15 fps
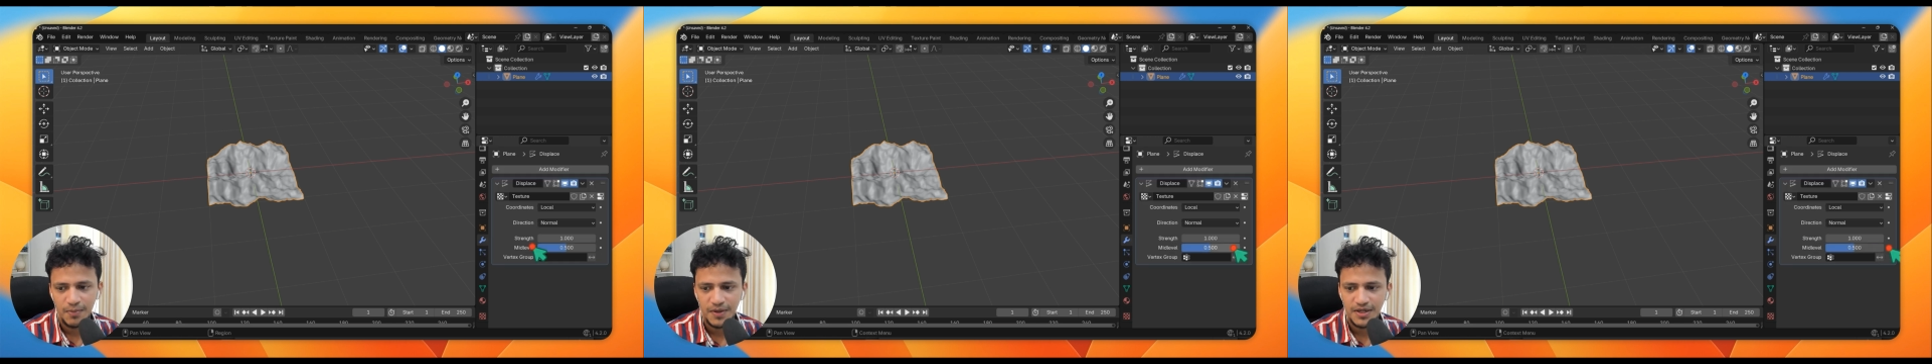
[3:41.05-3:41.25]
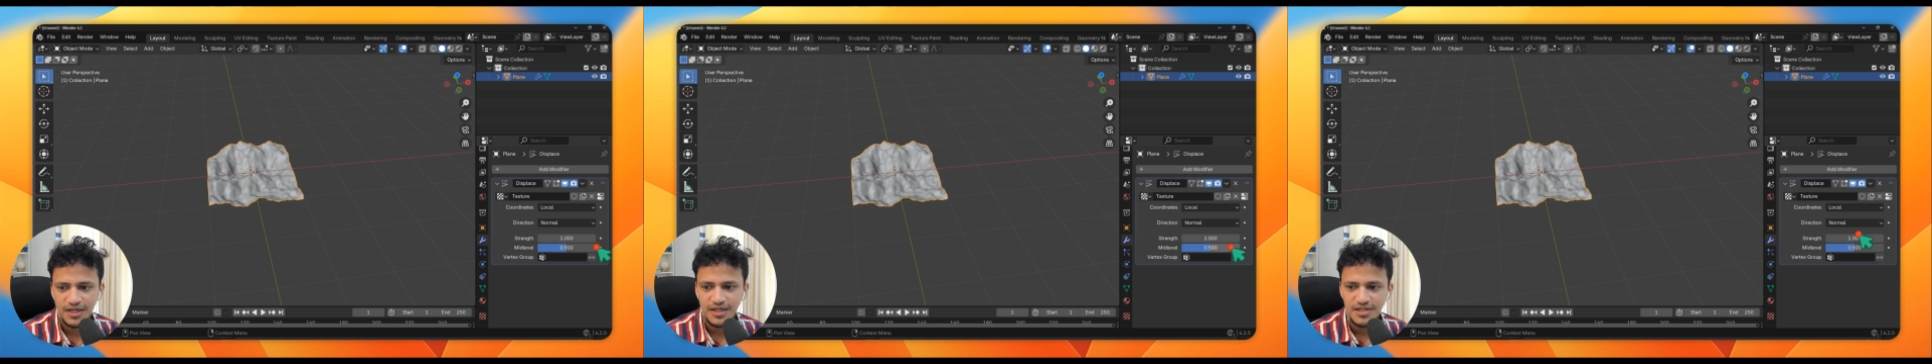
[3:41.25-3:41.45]

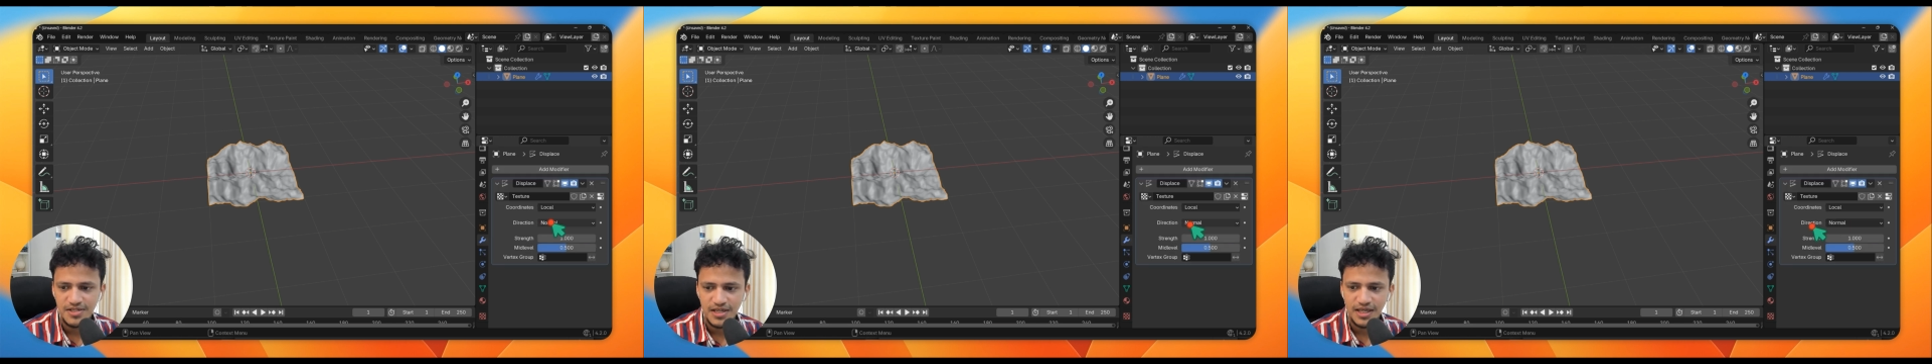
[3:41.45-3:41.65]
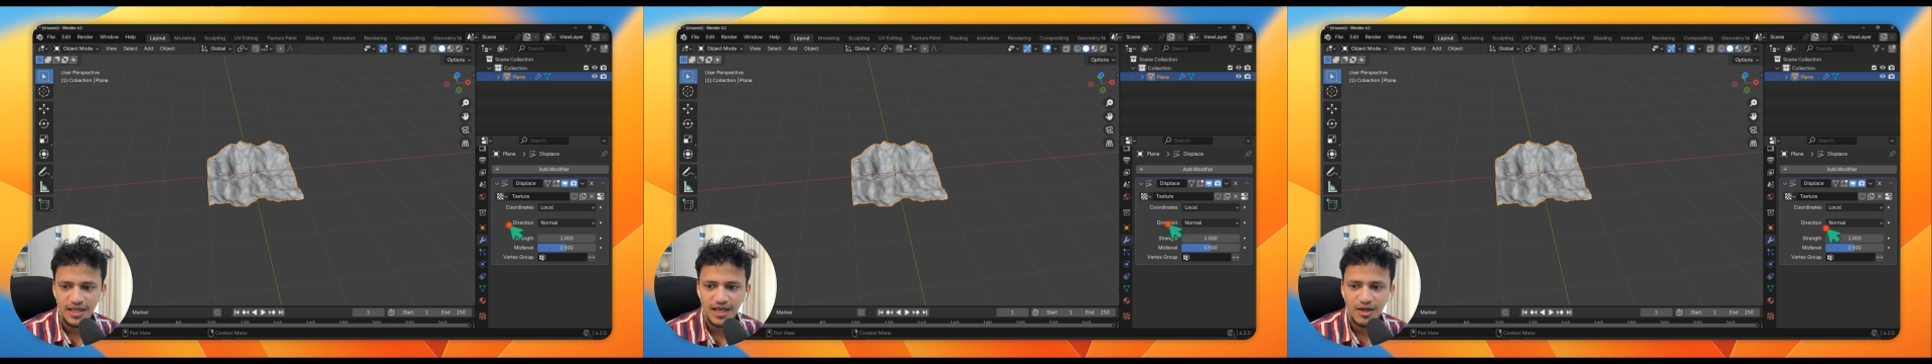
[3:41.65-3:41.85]

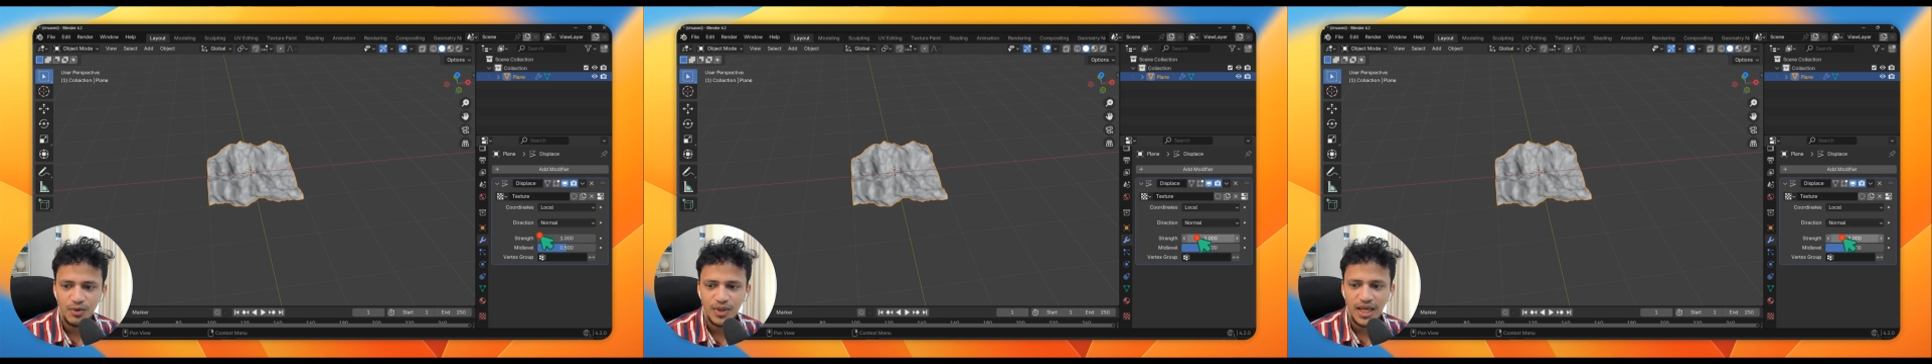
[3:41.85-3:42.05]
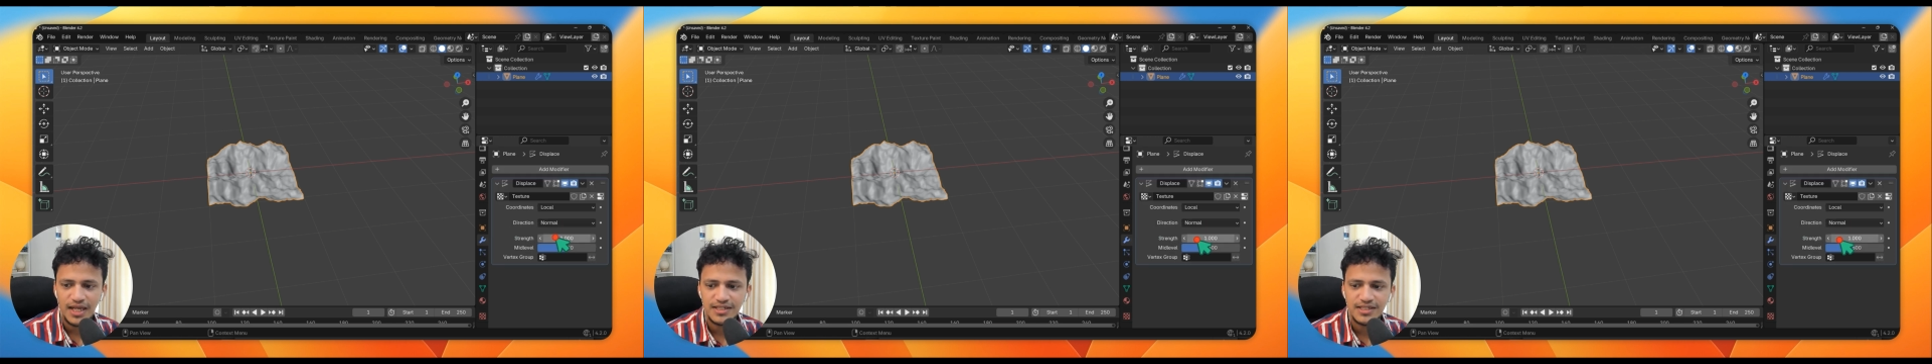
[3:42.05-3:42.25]
properties
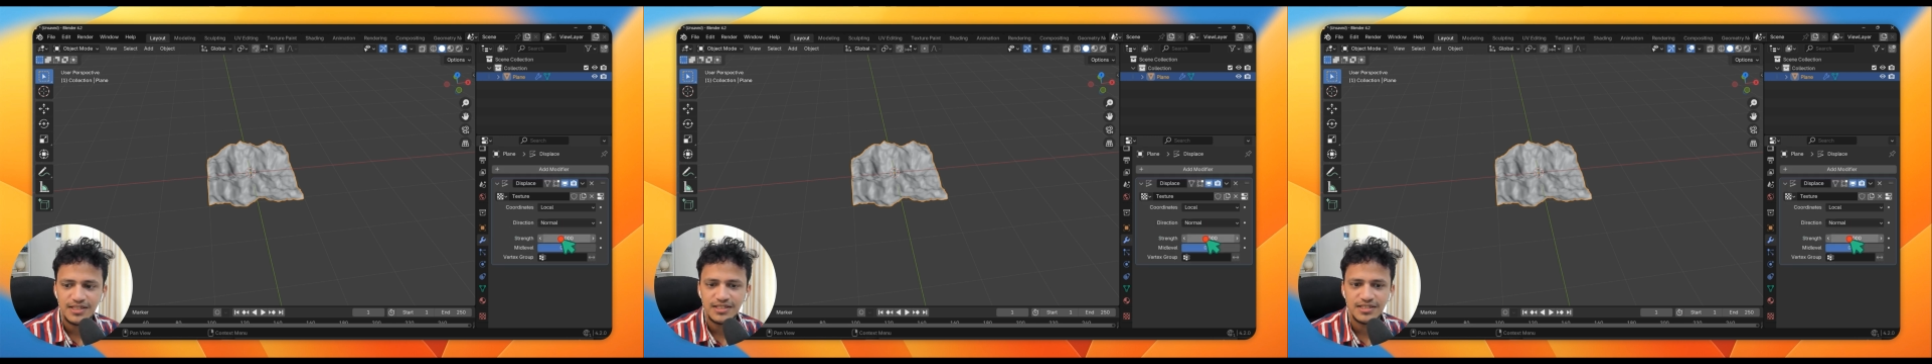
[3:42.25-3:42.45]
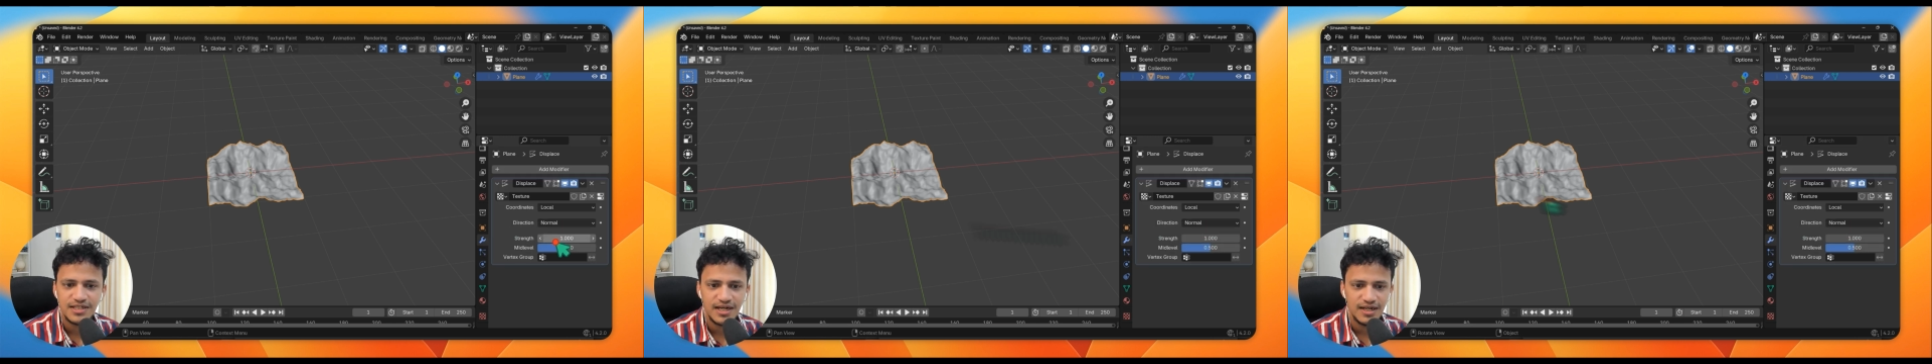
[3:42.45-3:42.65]
here you can
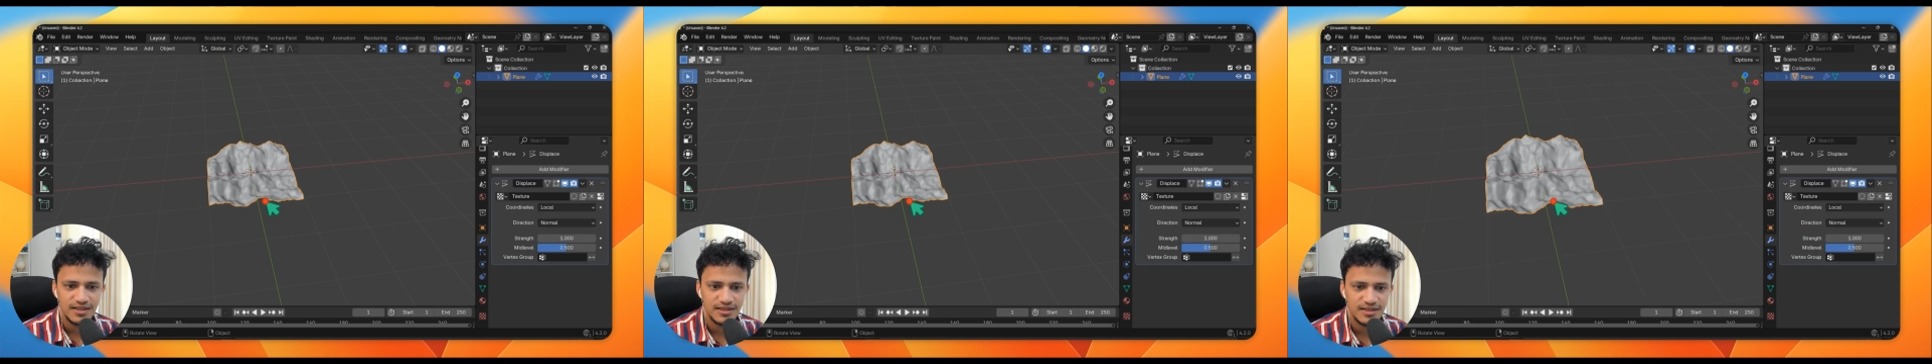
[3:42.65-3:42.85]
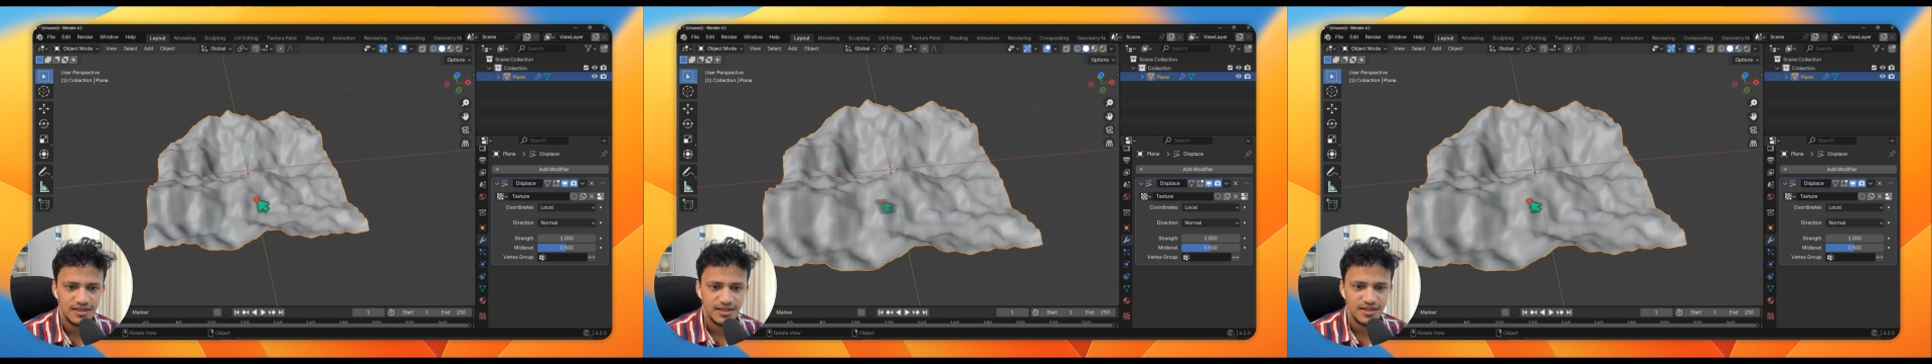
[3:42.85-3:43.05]
see
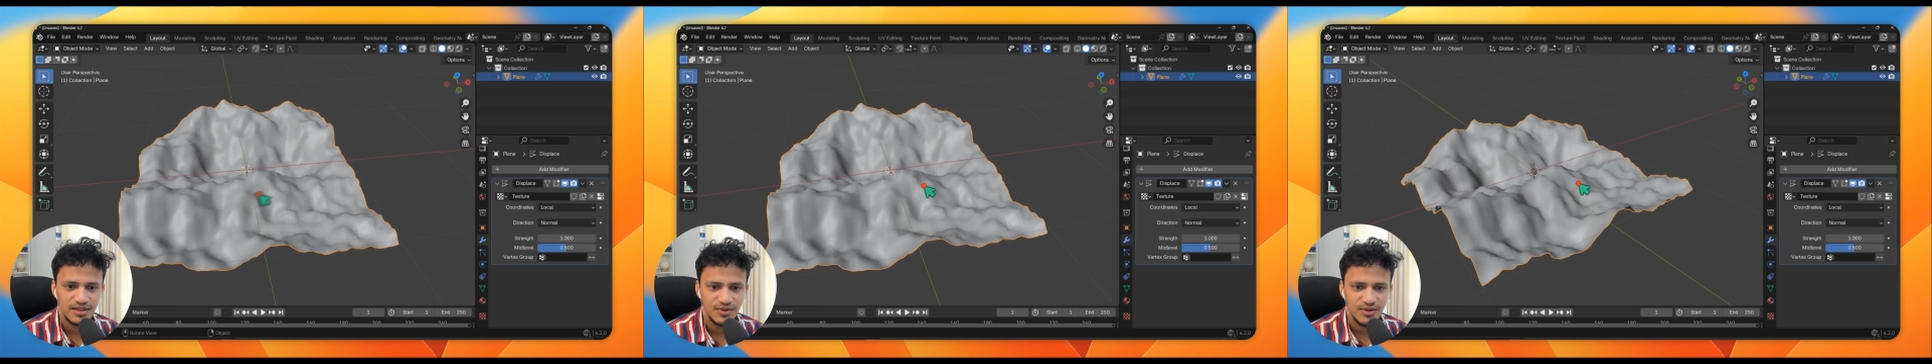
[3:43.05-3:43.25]
strength